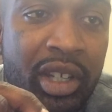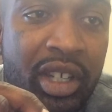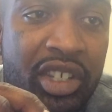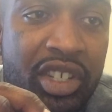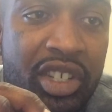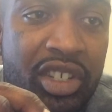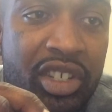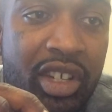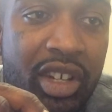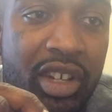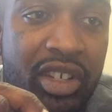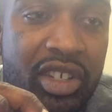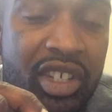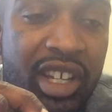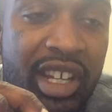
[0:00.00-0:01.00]
It just
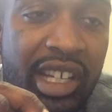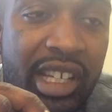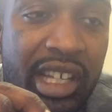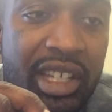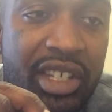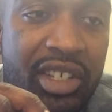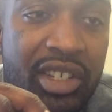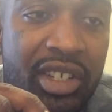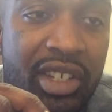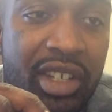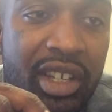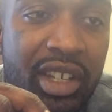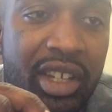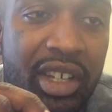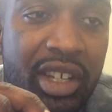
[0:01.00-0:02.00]
turns, and it clicks.
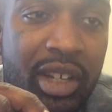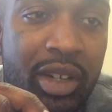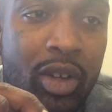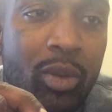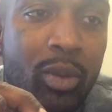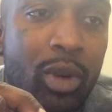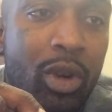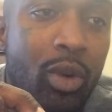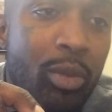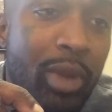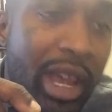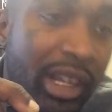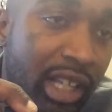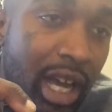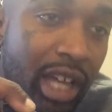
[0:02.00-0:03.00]
It don't go
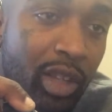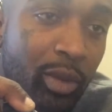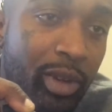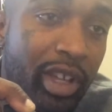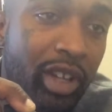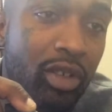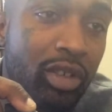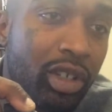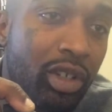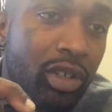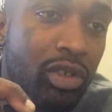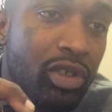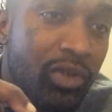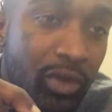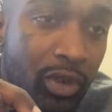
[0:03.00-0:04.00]
back the other way, it only
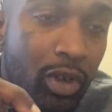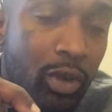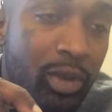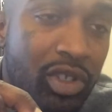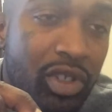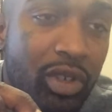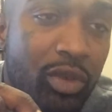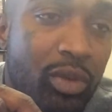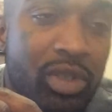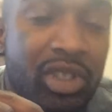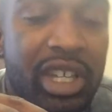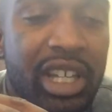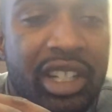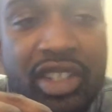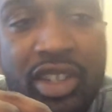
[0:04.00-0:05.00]
goes forward. So you
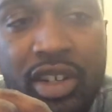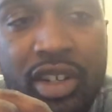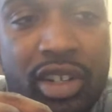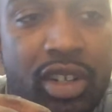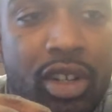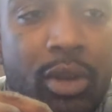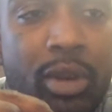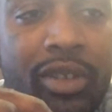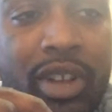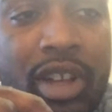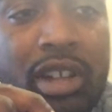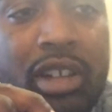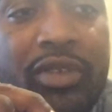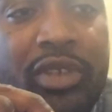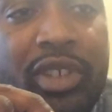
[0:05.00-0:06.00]
just have to turn it all the way
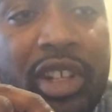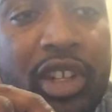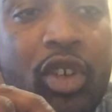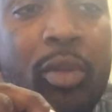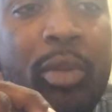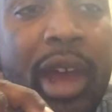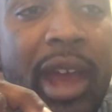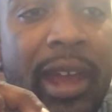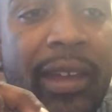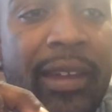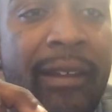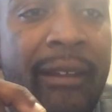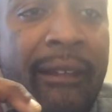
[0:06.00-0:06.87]
around if you need to go back.